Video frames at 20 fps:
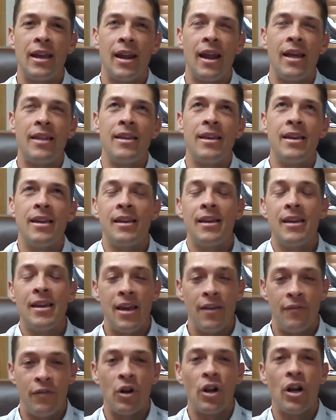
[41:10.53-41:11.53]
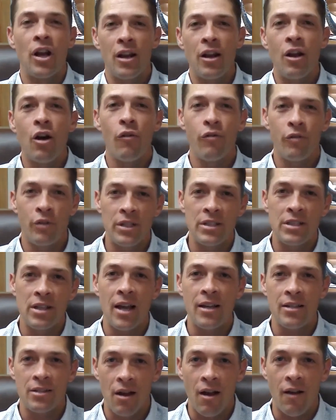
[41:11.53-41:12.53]
and I think if you're going to go
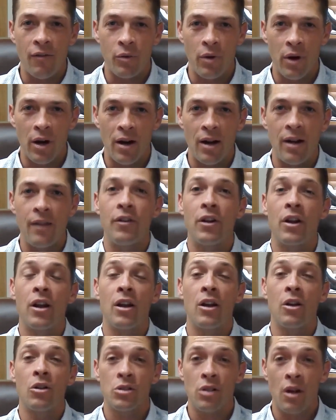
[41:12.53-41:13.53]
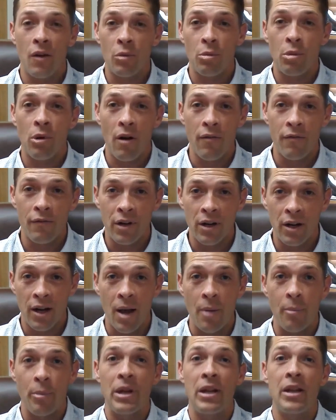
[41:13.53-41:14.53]
design software and if you're going to go solve a problem for your
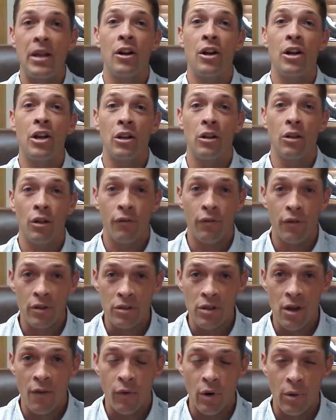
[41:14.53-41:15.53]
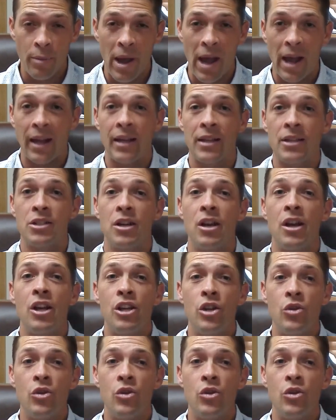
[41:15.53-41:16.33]
company or you're going to look for a software package,